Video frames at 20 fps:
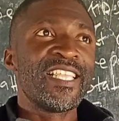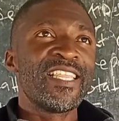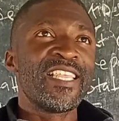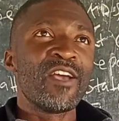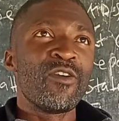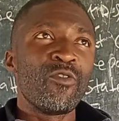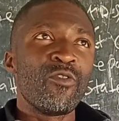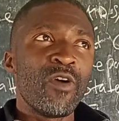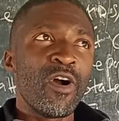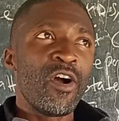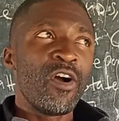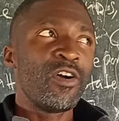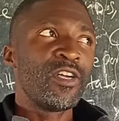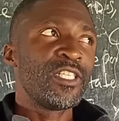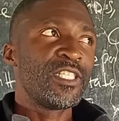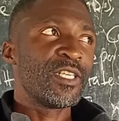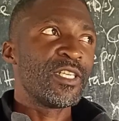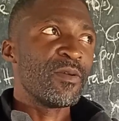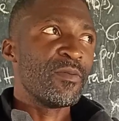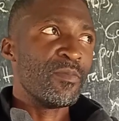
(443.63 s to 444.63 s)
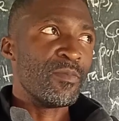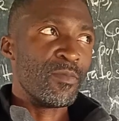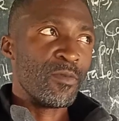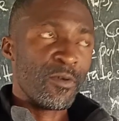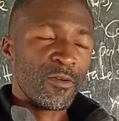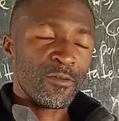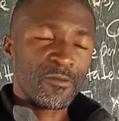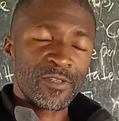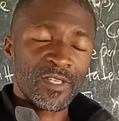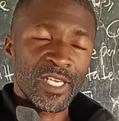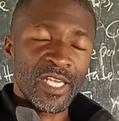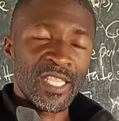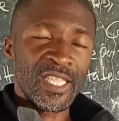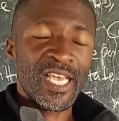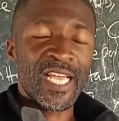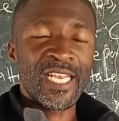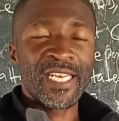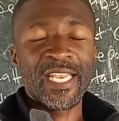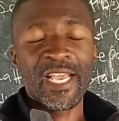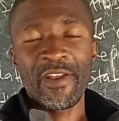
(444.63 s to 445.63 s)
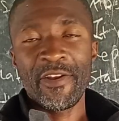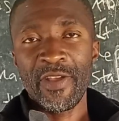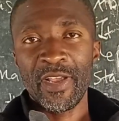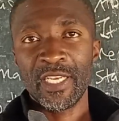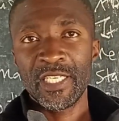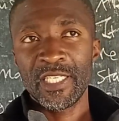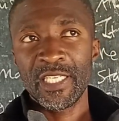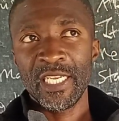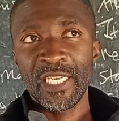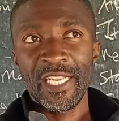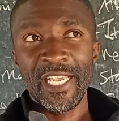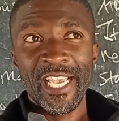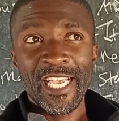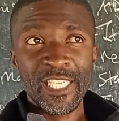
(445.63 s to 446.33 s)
the world moves in that direction,